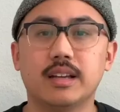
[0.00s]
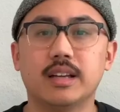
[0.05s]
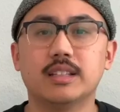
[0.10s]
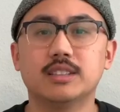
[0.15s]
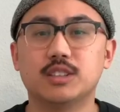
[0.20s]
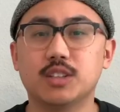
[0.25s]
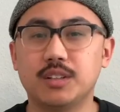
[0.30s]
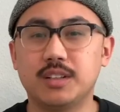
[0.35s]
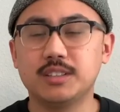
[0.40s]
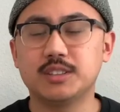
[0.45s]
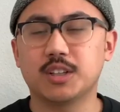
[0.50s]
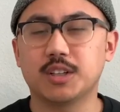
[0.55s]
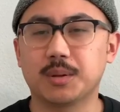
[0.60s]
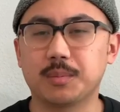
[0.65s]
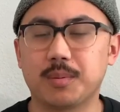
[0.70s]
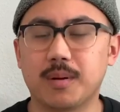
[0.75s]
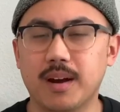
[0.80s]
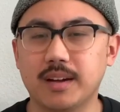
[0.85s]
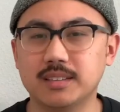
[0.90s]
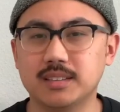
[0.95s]
So these are
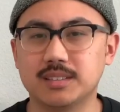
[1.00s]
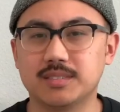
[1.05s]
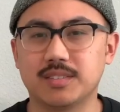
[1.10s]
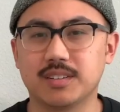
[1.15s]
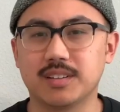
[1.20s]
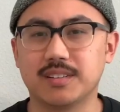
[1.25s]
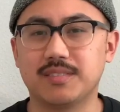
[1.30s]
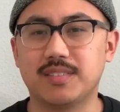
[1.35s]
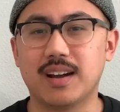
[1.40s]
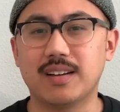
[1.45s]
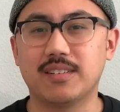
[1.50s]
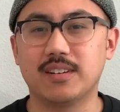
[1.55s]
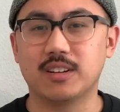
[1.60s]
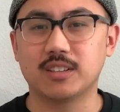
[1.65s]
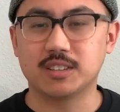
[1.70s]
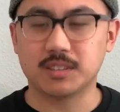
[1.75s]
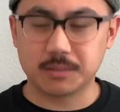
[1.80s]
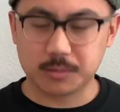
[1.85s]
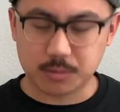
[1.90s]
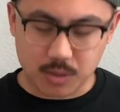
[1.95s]
the prizes for the
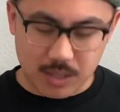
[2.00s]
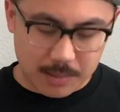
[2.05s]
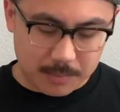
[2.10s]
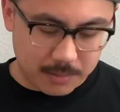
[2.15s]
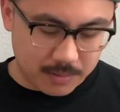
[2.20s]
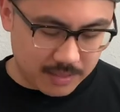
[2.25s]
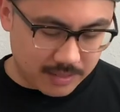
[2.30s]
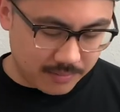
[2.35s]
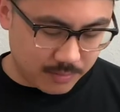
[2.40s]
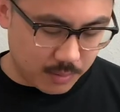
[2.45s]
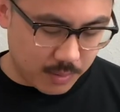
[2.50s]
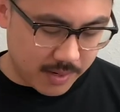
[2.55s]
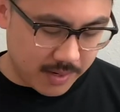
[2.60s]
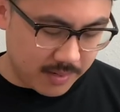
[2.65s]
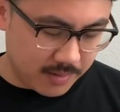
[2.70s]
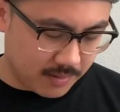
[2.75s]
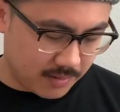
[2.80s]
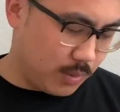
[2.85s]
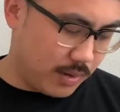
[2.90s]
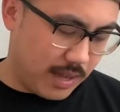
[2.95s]
500 subscriber
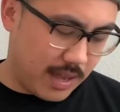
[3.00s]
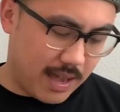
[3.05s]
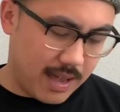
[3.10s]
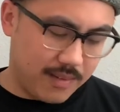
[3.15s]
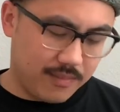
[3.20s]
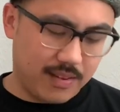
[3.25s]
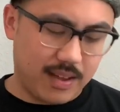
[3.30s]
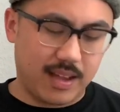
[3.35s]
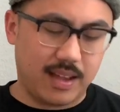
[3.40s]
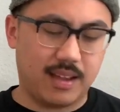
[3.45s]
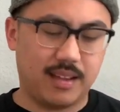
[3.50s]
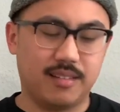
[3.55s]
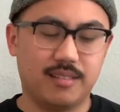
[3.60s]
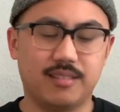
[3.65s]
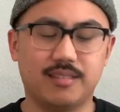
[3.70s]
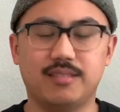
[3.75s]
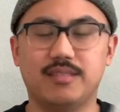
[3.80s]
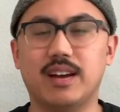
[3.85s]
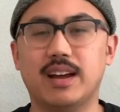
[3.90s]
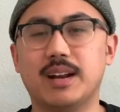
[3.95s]
giveaway. We have a
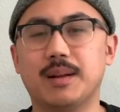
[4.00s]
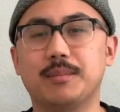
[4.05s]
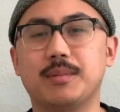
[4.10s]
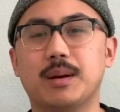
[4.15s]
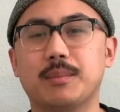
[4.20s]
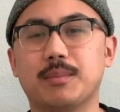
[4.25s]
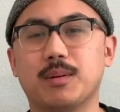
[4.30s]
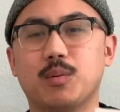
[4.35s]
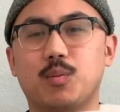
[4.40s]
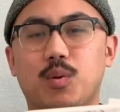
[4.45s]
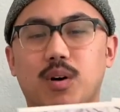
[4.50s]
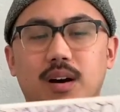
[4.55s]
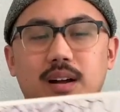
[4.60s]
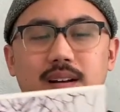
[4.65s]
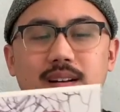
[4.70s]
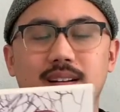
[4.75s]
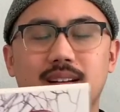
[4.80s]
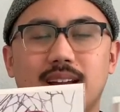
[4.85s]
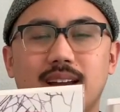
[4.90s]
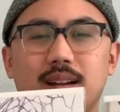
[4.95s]
Venom number
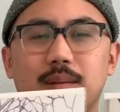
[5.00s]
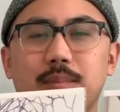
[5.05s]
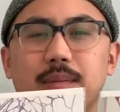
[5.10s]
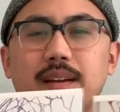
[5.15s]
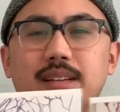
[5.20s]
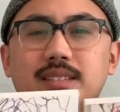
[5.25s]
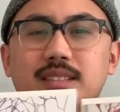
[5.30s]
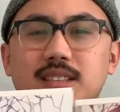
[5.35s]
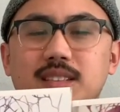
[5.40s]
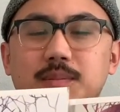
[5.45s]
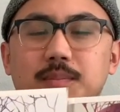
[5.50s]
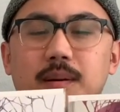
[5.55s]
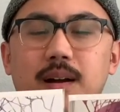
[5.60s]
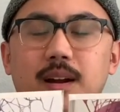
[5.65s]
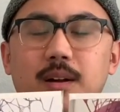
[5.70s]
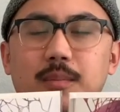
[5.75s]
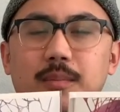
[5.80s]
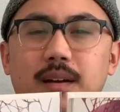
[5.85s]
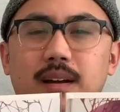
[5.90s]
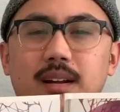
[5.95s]
1 and Amazing
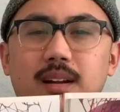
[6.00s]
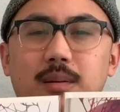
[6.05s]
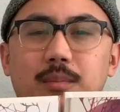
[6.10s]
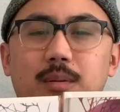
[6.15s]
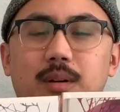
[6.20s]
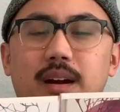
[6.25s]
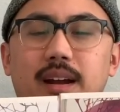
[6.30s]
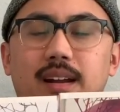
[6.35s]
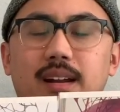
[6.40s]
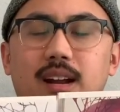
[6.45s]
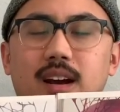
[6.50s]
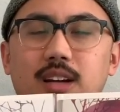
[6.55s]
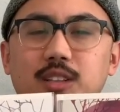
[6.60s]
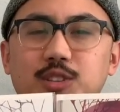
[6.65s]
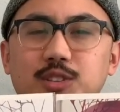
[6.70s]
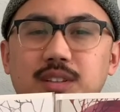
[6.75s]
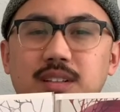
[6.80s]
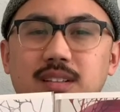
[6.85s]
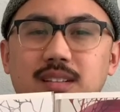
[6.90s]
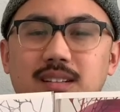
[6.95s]
Spider-Man number
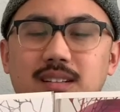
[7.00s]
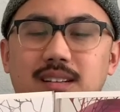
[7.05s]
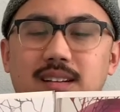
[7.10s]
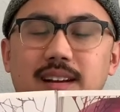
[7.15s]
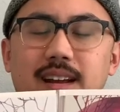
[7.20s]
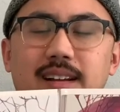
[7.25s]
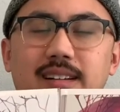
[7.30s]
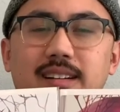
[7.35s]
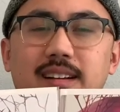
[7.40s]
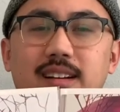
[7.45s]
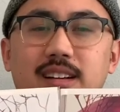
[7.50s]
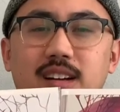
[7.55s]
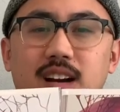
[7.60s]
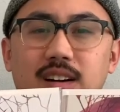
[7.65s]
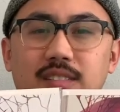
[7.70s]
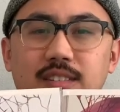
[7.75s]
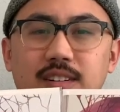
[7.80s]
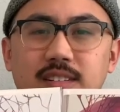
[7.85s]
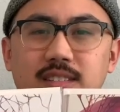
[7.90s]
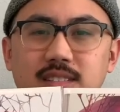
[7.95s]
800 connecting
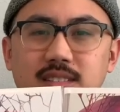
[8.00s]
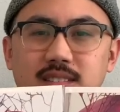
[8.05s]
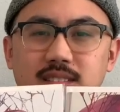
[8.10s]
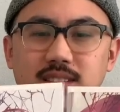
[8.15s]
covers.